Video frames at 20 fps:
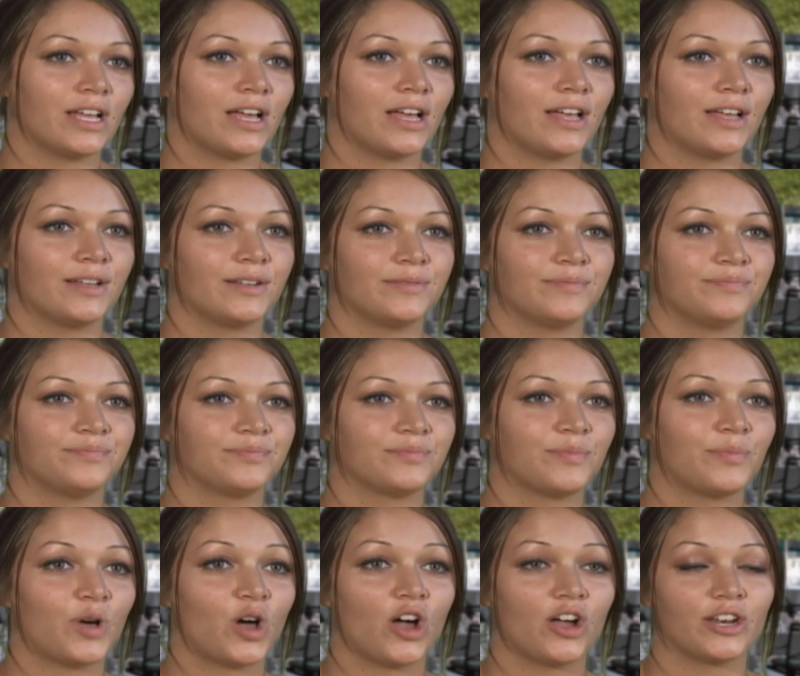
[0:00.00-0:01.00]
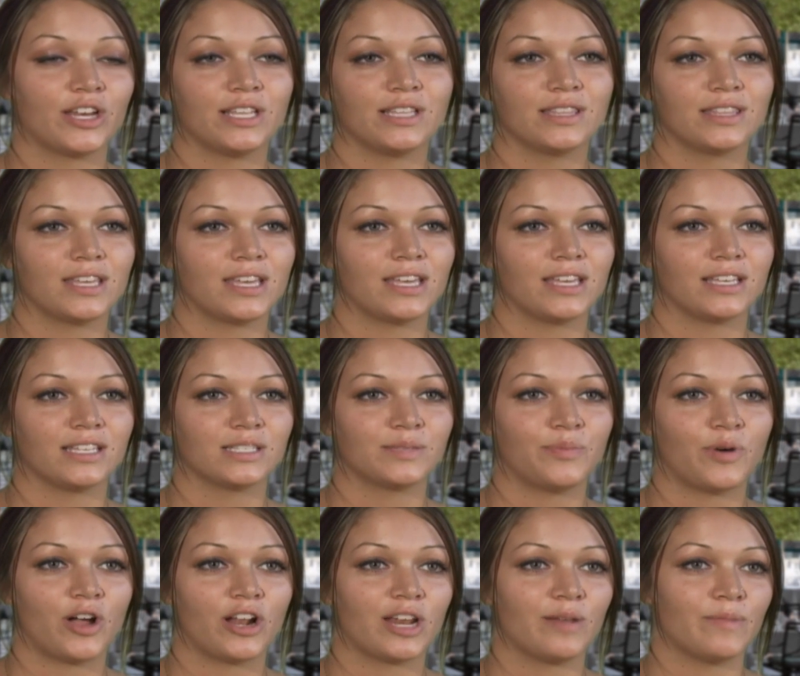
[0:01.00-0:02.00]
Um, pawning things,
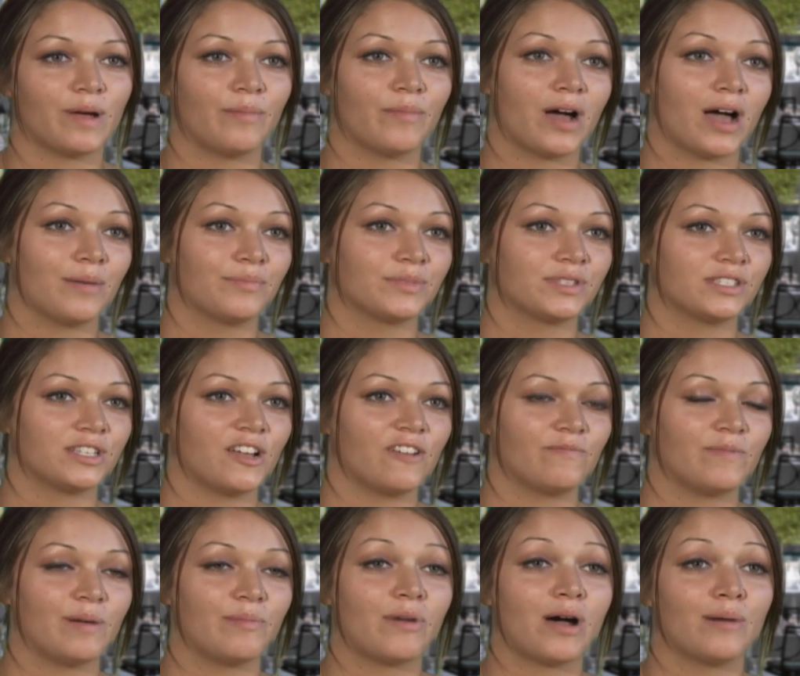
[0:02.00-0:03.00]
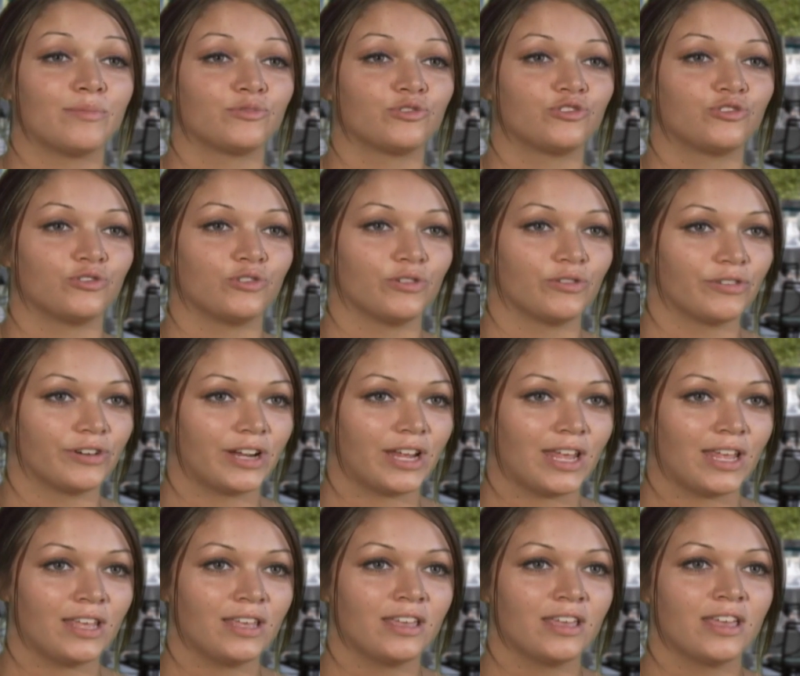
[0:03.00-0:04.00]
pawning my mom's stuff, my mom's
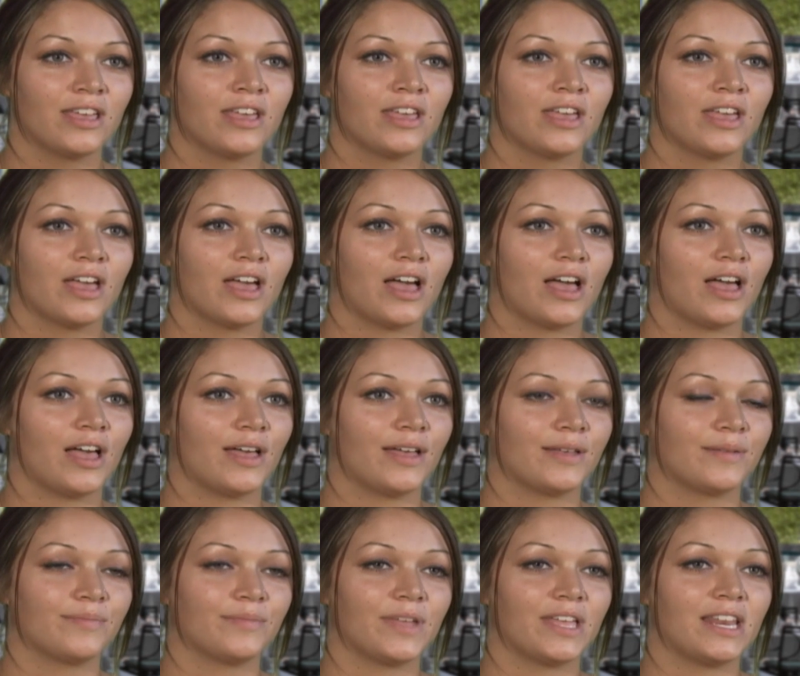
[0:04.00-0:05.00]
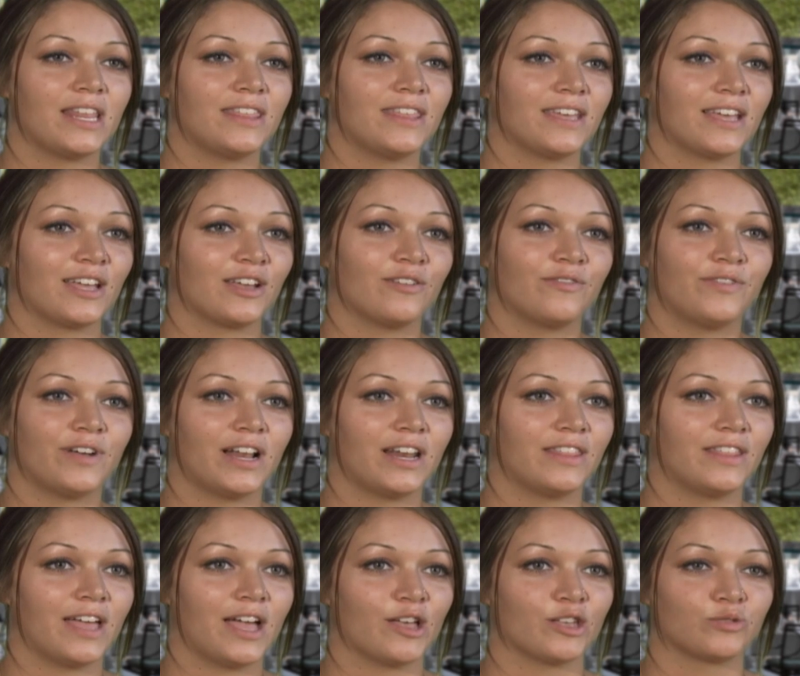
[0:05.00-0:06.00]
jewelry, um, anything I could find
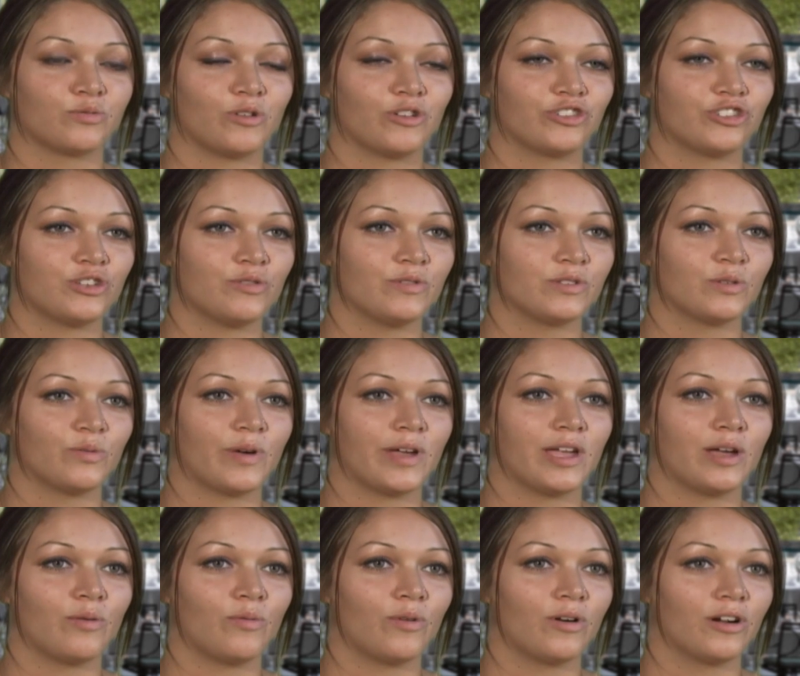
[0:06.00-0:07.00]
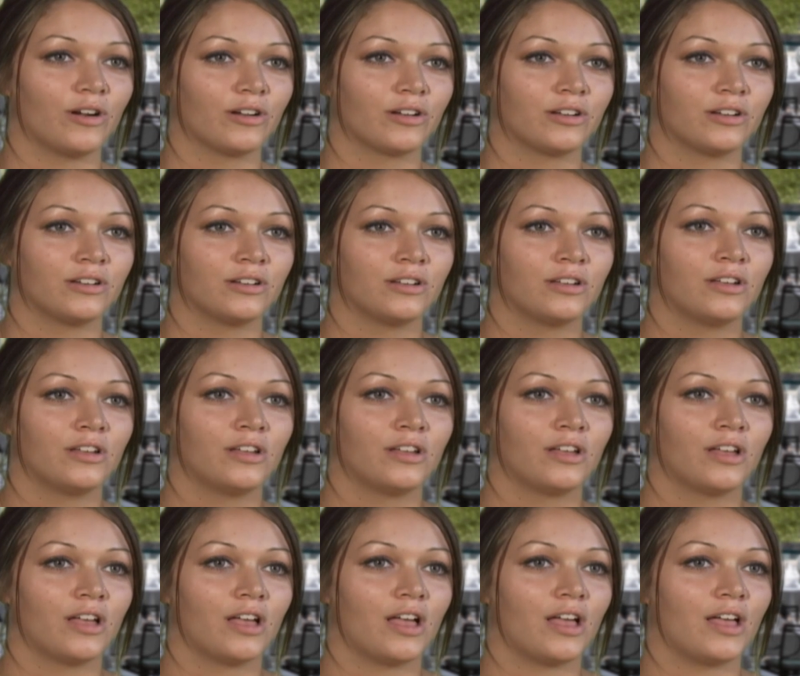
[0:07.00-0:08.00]
in the house while she was away at work,
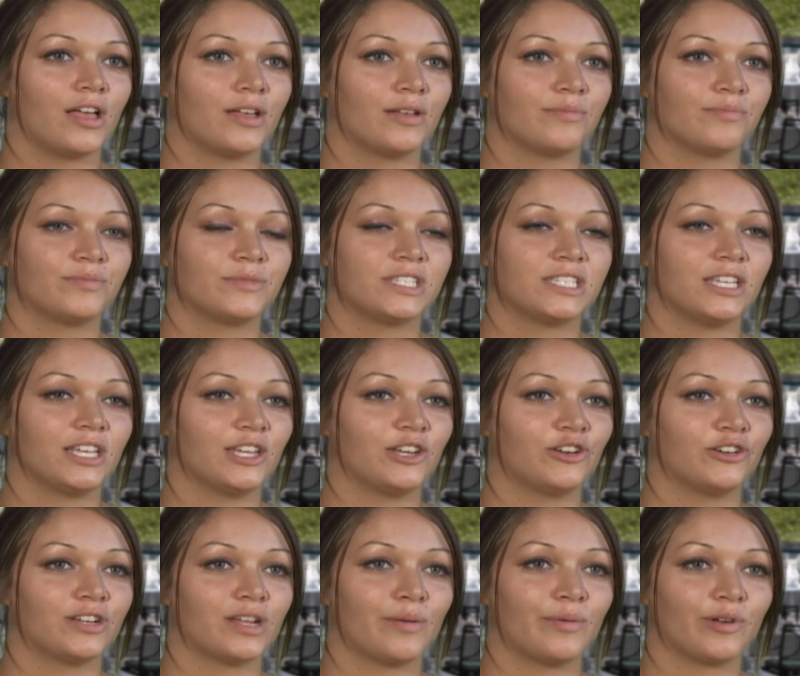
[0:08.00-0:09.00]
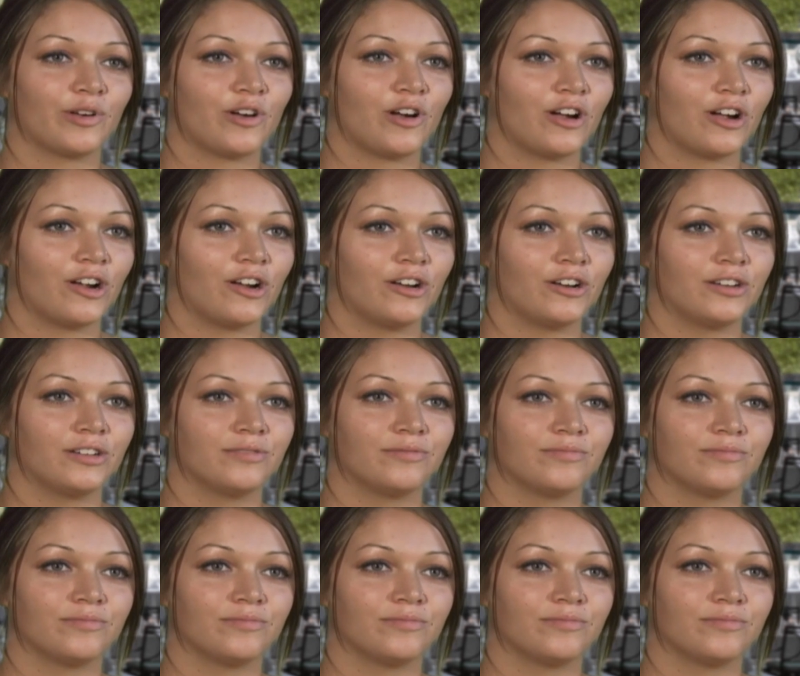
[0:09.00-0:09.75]
um, stealing her debit card,